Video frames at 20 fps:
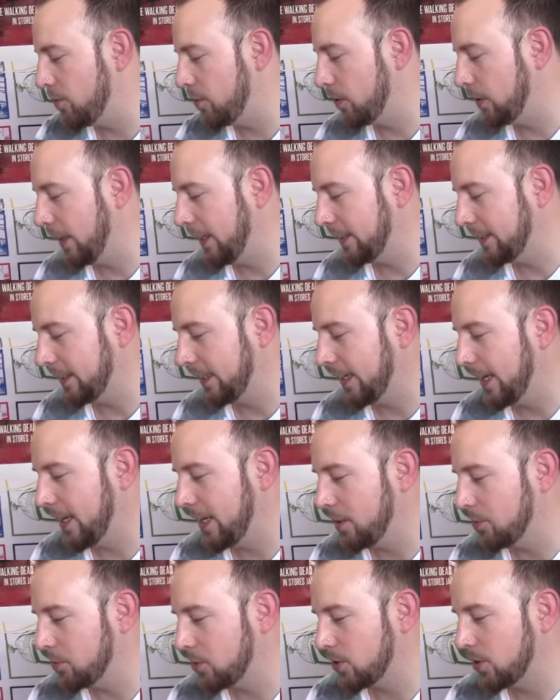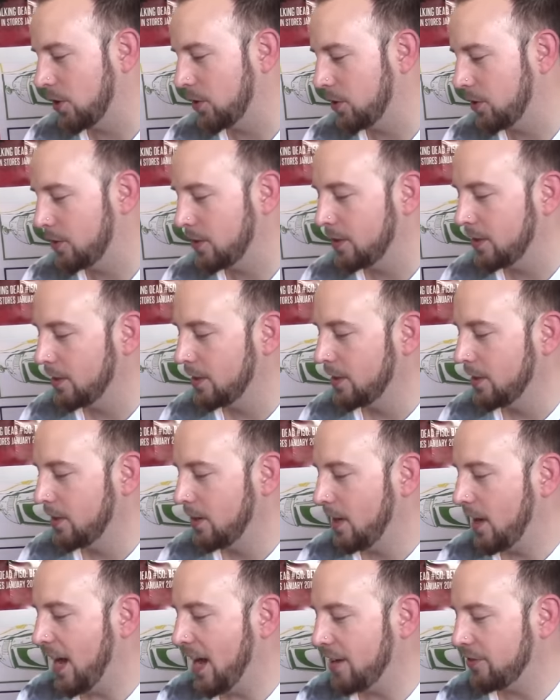you'd like the game, so you'd
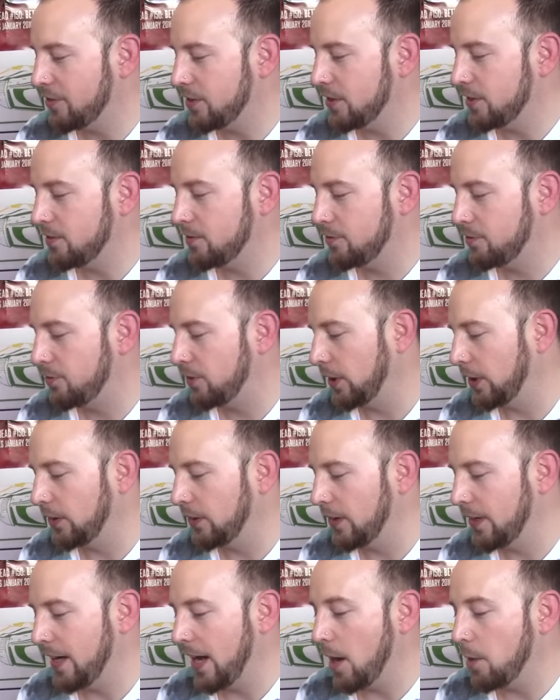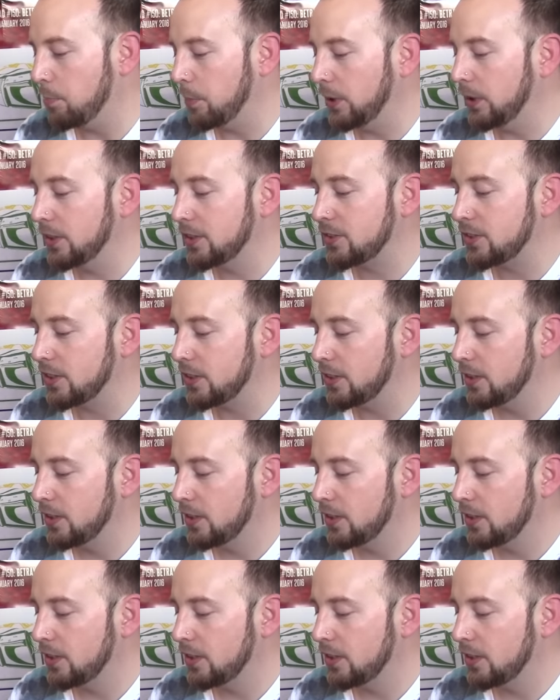have to figure it out. But listen.